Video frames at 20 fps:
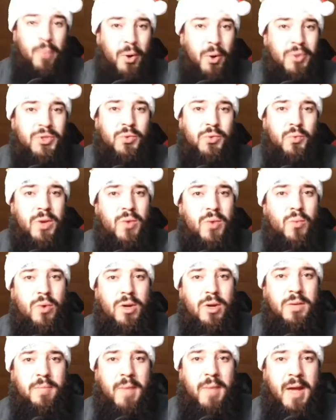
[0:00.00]
Most
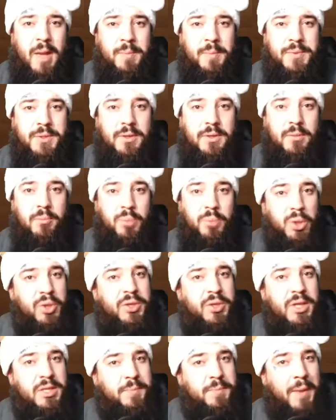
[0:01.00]
reworked maps
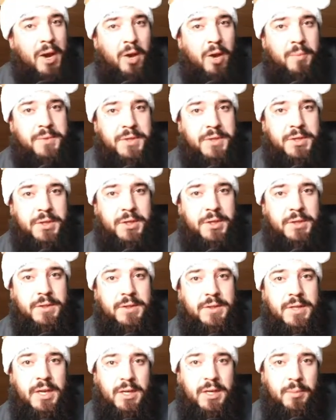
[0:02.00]
put these power
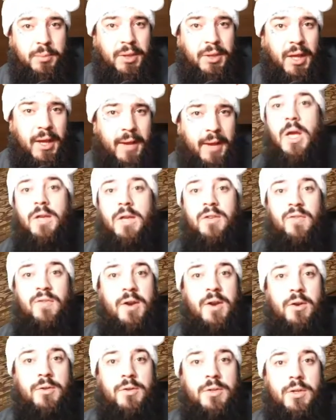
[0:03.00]
positions into play.
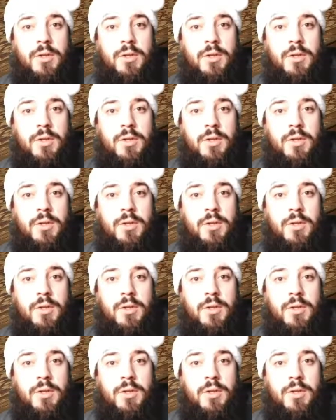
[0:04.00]
Defenders,